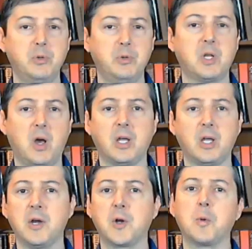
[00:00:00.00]
Post
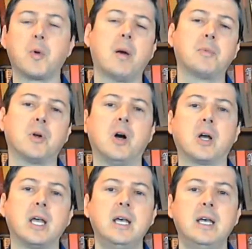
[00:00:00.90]
hoc ergo propter
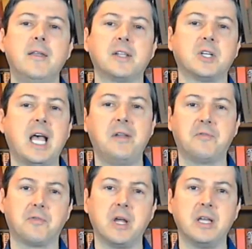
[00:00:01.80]
hoc. That's a
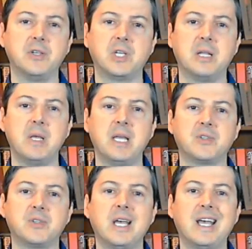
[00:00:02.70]
Latin phrase, and
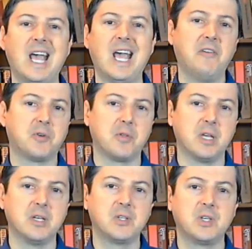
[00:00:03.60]
it means
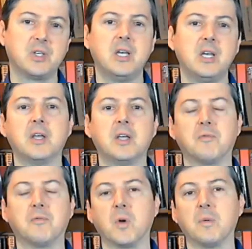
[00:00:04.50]
after this,
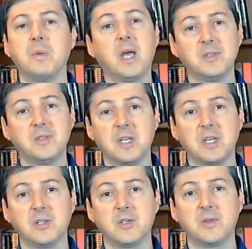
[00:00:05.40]
therefore,
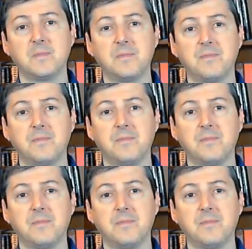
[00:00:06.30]
because of this.